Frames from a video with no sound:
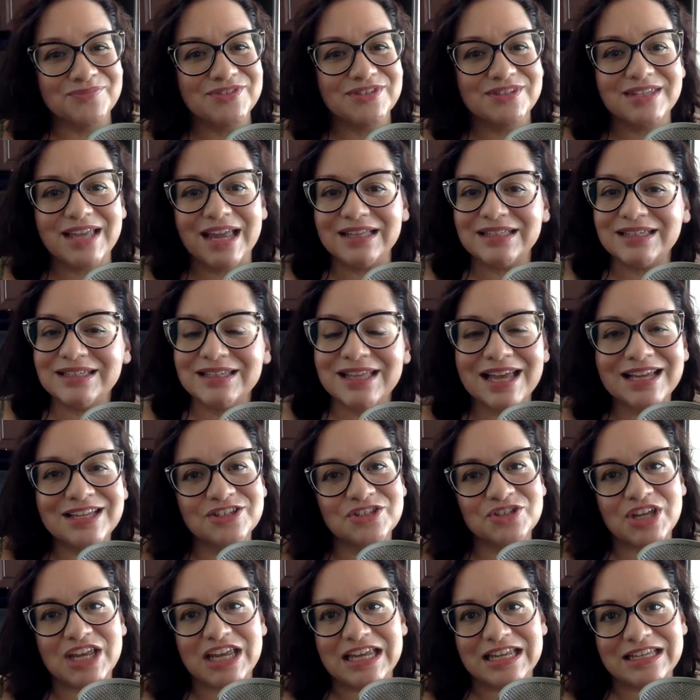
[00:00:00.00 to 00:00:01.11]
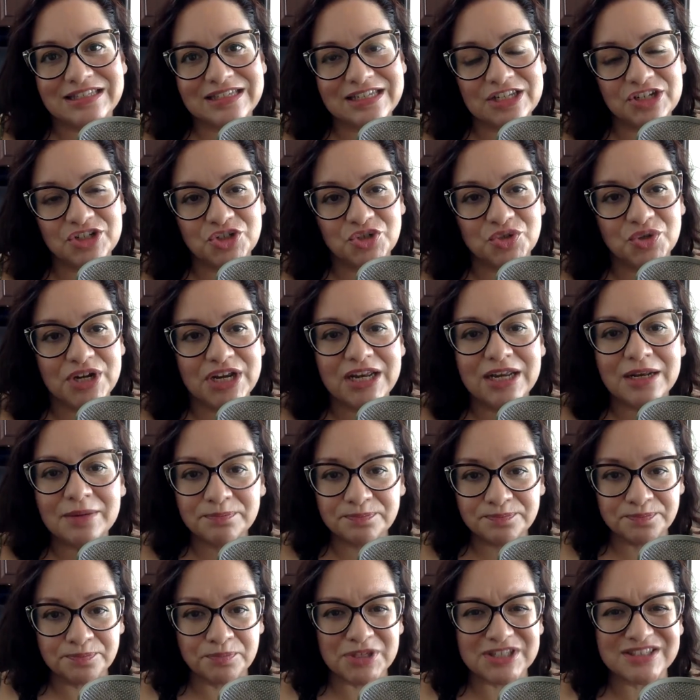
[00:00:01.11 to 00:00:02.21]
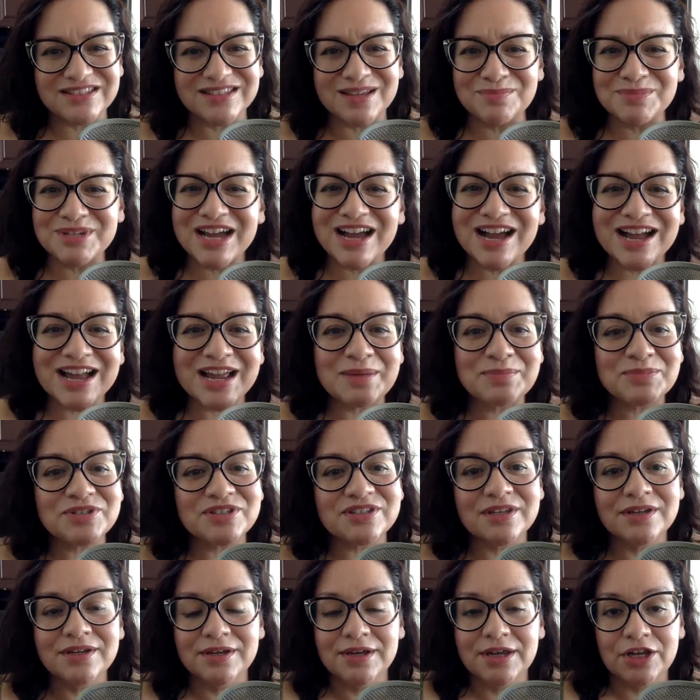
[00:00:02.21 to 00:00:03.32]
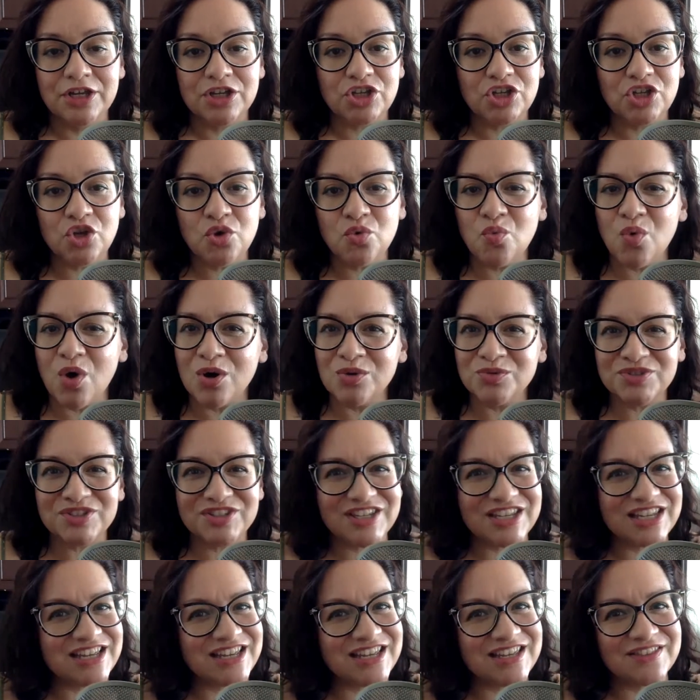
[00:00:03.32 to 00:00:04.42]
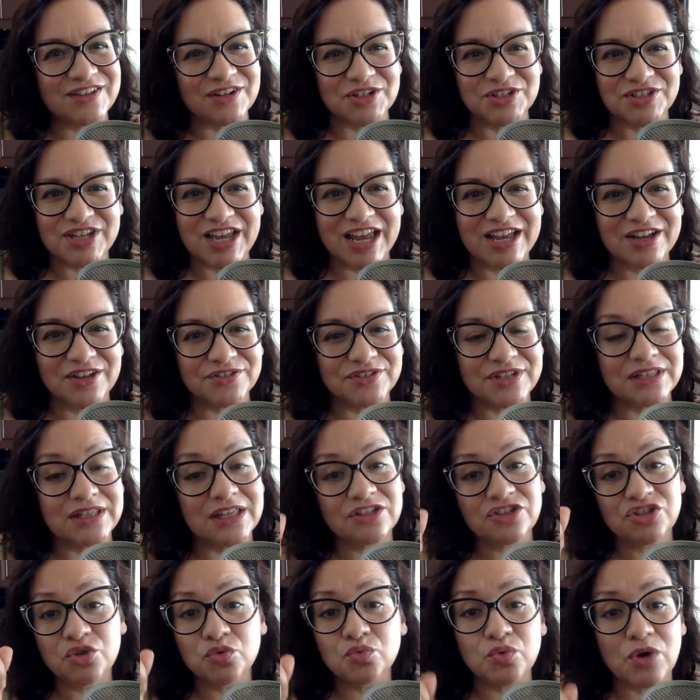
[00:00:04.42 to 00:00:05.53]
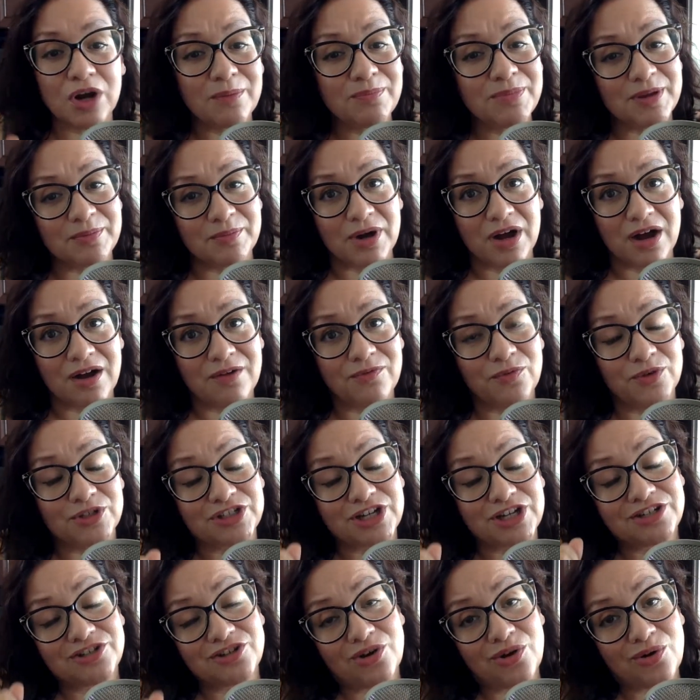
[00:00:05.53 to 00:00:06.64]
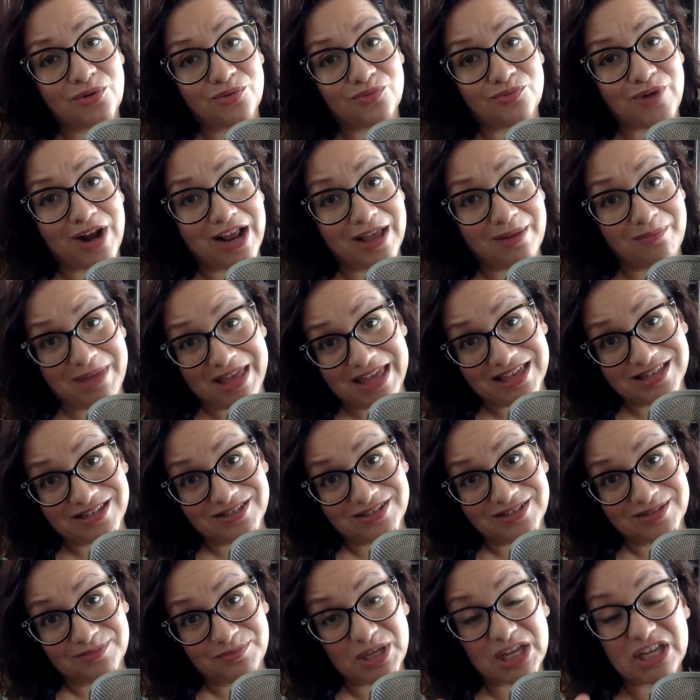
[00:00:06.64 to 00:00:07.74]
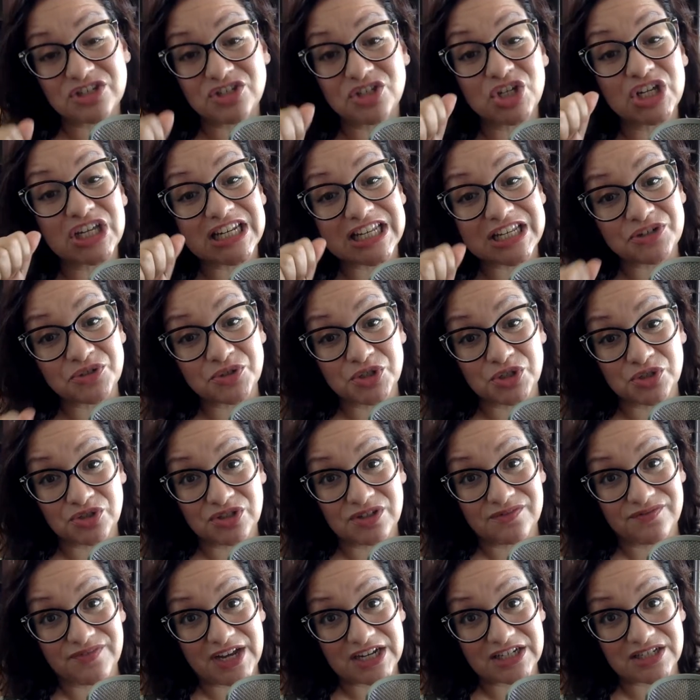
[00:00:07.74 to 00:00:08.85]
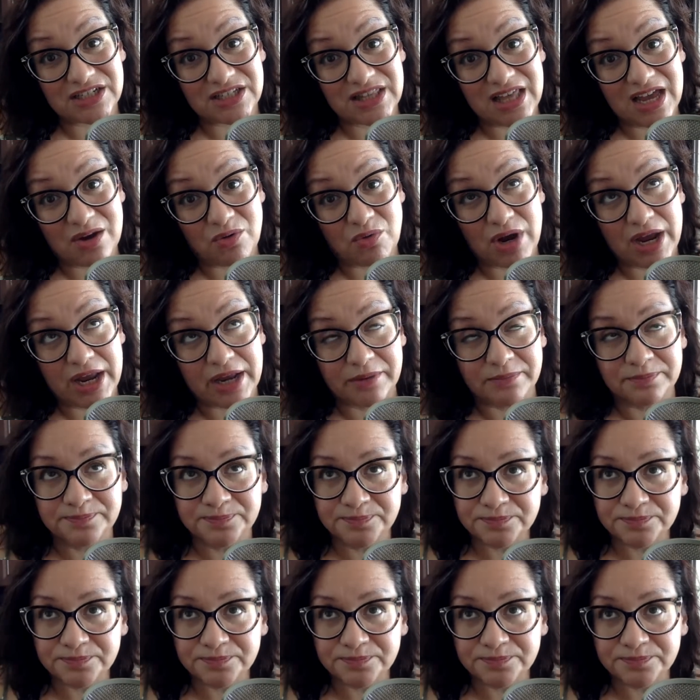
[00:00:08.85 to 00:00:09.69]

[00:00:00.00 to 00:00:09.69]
Scaly leg is easy to treat, but sometimes you won't see their scales unless you rub them off, which I don't recommend because you can introduce infection that way.